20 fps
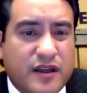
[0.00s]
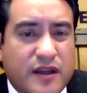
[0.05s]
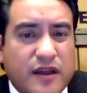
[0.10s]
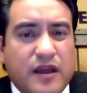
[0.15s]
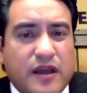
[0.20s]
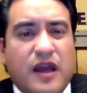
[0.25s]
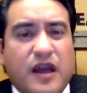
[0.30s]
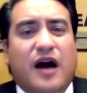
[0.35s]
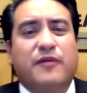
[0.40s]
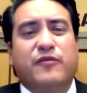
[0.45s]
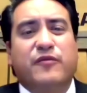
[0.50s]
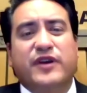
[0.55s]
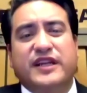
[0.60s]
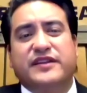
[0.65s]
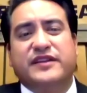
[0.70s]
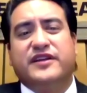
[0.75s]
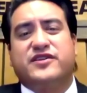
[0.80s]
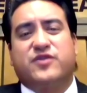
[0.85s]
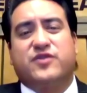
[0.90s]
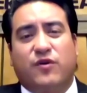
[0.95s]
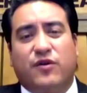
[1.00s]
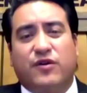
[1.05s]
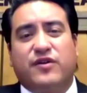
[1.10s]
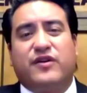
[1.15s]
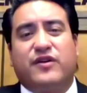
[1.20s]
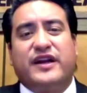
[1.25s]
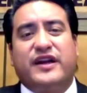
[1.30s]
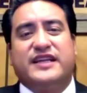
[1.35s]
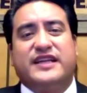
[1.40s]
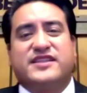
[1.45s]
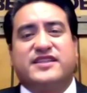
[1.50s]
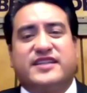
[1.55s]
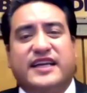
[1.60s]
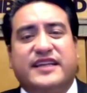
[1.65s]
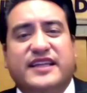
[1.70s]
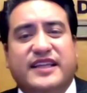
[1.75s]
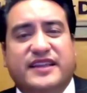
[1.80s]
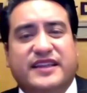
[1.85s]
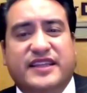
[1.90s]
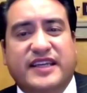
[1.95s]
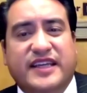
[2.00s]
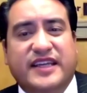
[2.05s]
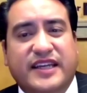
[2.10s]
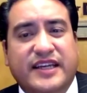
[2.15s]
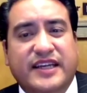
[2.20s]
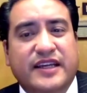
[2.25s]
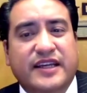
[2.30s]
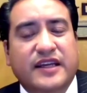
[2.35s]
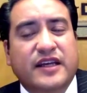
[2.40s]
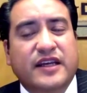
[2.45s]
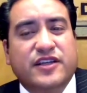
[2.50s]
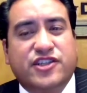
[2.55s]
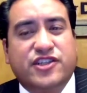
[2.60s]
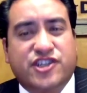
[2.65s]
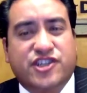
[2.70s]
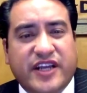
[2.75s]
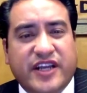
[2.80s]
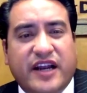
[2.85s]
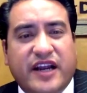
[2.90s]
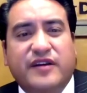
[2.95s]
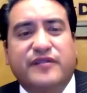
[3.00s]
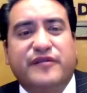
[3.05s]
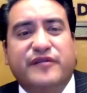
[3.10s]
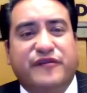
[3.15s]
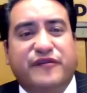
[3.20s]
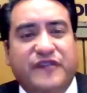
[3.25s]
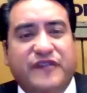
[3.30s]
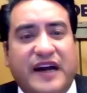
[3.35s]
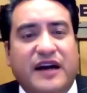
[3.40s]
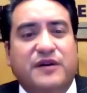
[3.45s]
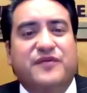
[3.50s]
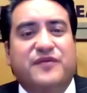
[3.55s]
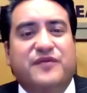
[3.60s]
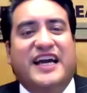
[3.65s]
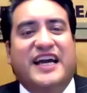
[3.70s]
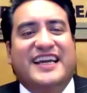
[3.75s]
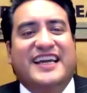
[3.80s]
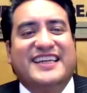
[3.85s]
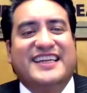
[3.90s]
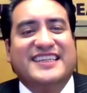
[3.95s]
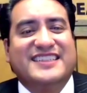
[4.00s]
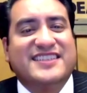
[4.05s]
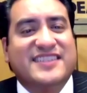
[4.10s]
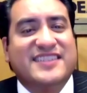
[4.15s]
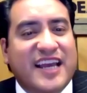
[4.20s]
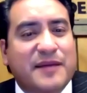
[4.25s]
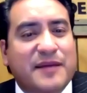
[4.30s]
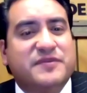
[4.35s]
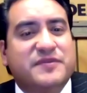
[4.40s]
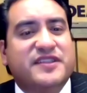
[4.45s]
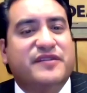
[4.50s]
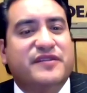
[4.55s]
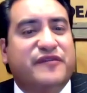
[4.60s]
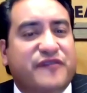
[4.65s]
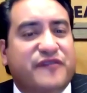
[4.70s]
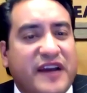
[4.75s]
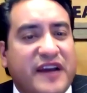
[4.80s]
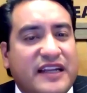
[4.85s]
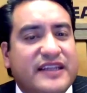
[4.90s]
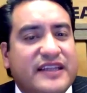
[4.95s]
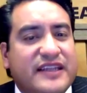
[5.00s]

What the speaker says: I'm reading this order, and it said that the sheriff found that an attempted felon in